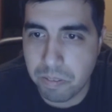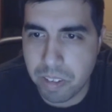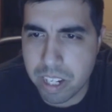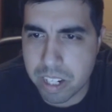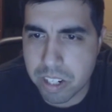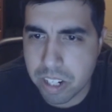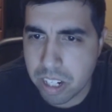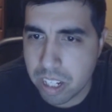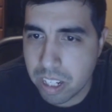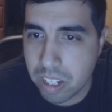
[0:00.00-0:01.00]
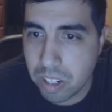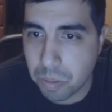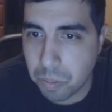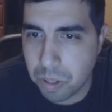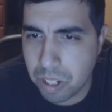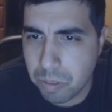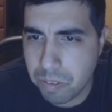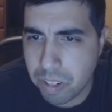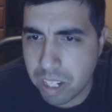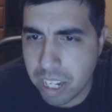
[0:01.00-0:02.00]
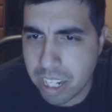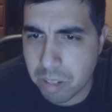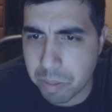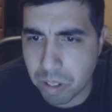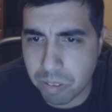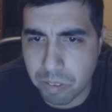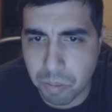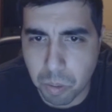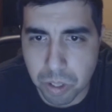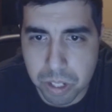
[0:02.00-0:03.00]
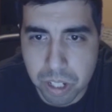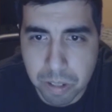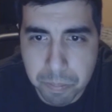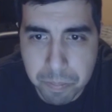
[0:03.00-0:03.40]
Fish? Where can we find that in the middle of a forest?